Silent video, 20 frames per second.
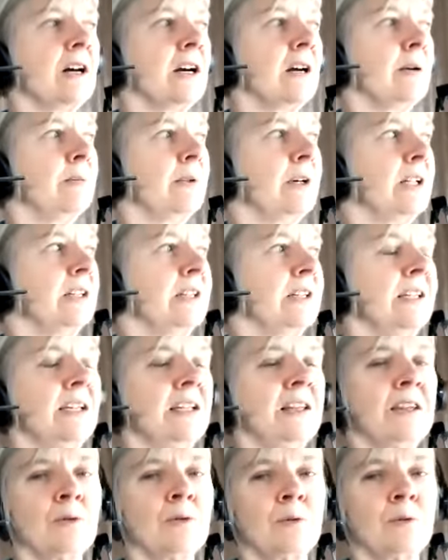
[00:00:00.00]
arm
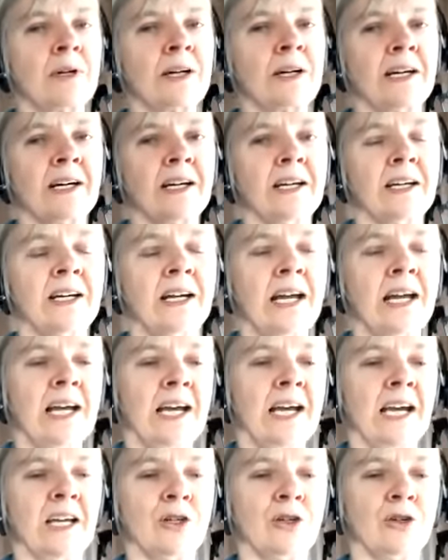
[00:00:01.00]
lead the way,
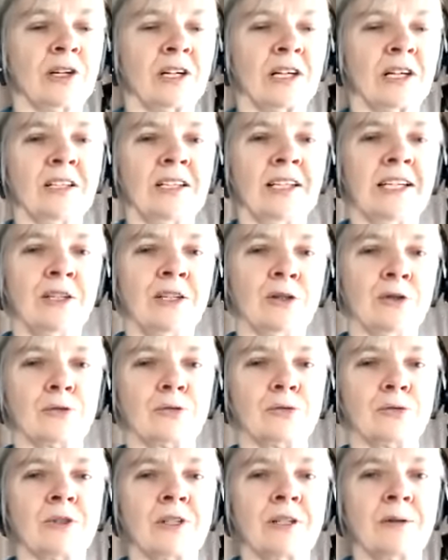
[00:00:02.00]
and you're going to let your
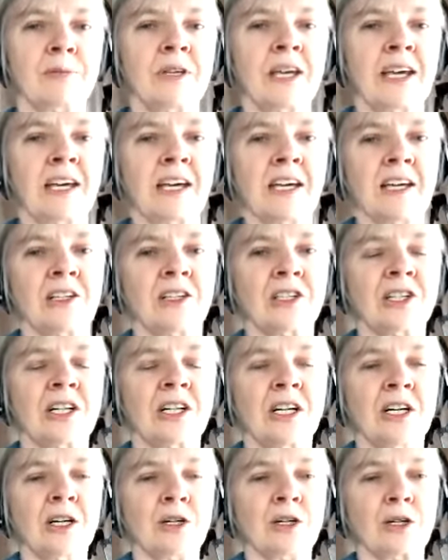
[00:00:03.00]
rib cage
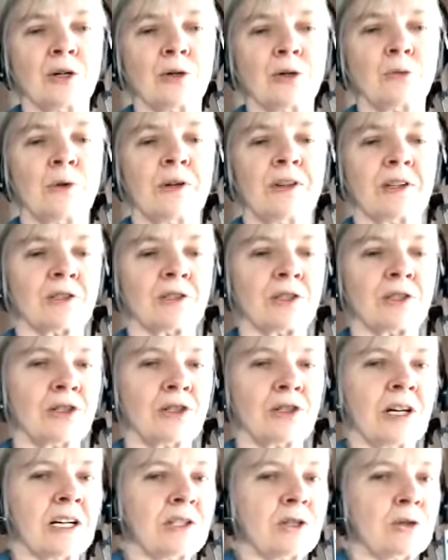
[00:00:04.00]
go with it. So
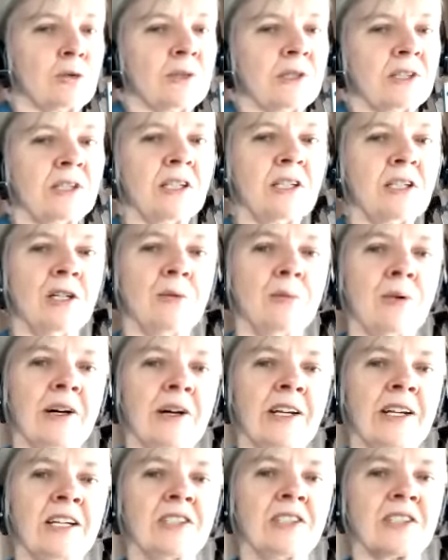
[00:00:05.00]
you're not twisting your
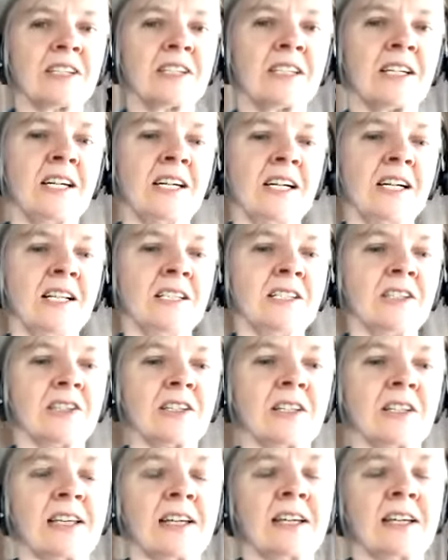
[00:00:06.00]
body, just
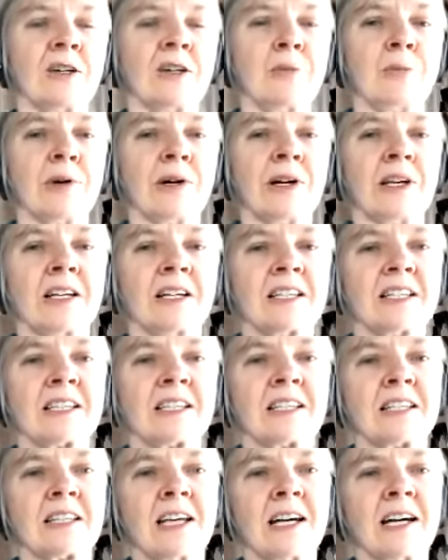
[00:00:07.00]
let your body
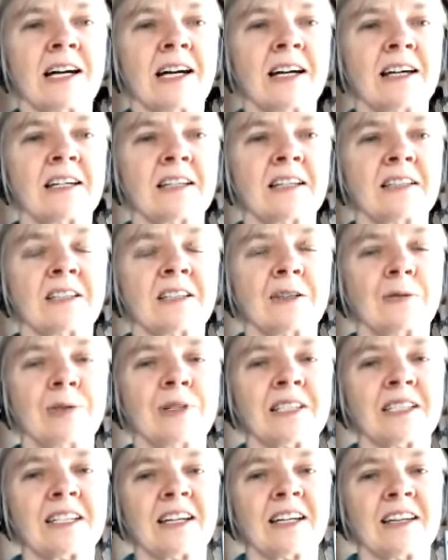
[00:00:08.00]
slide a little
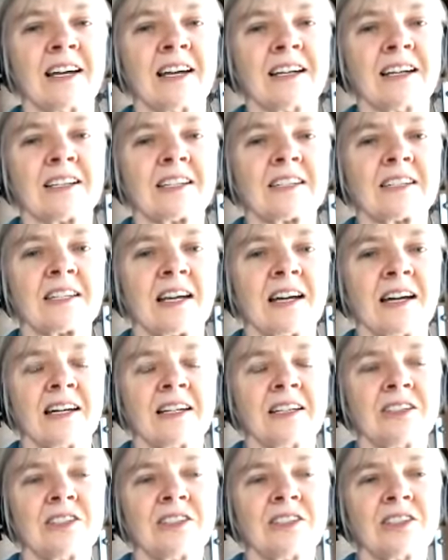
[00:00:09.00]
bit to that
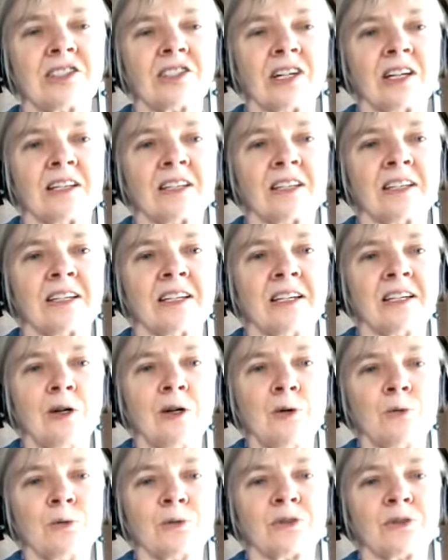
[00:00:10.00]
side, just gently
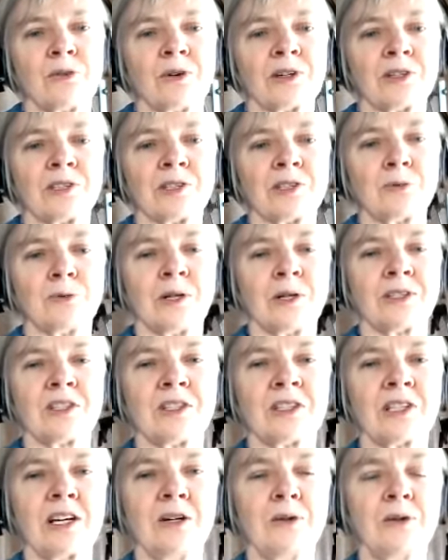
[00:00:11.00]
as far as it
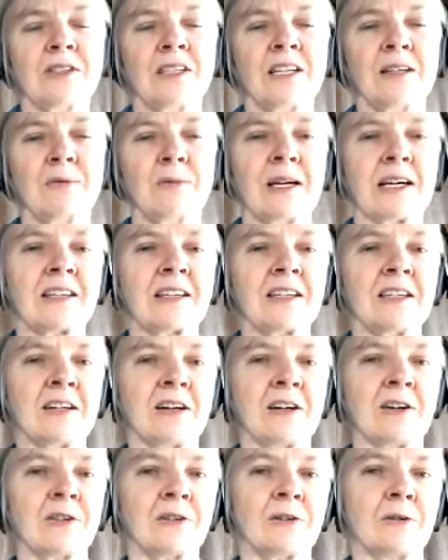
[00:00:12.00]
wants to go, and then back the
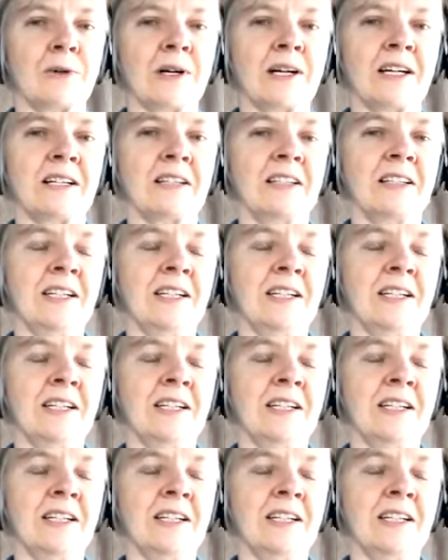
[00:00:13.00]
other way.